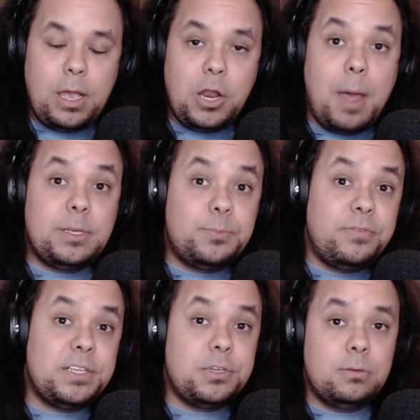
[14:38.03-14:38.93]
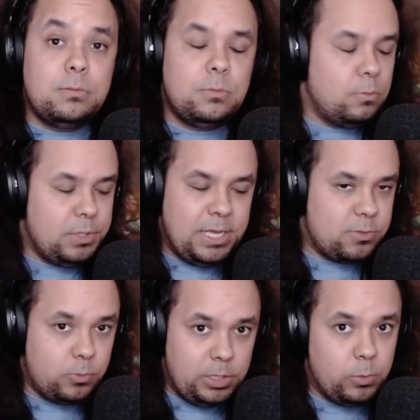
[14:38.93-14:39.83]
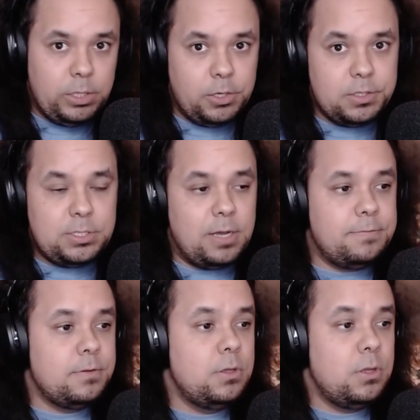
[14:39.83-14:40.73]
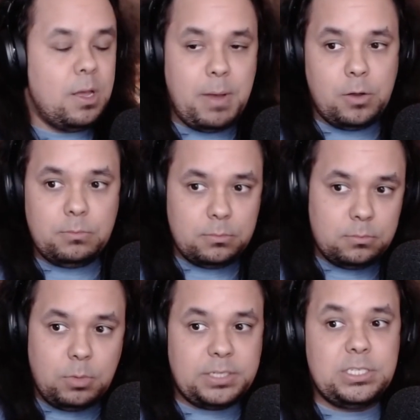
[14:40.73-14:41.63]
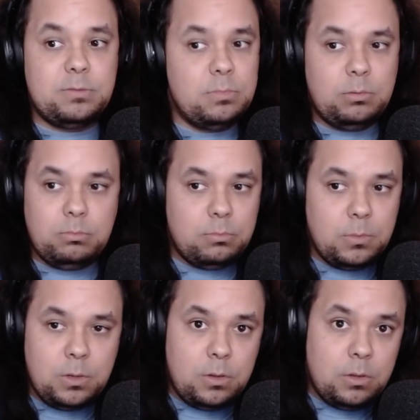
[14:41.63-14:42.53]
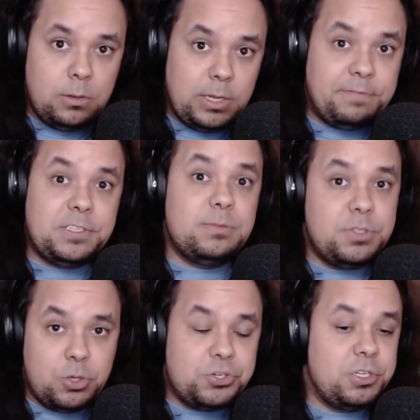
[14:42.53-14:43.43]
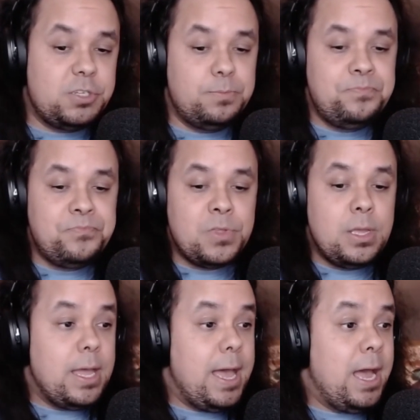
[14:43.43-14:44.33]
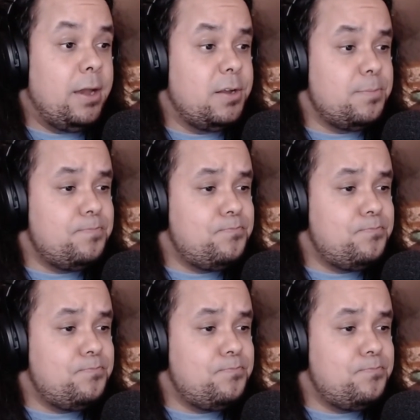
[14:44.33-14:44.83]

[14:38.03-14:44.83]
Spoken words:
economics professor. He has really, really good stuff about Marxism and leftism and socialism. And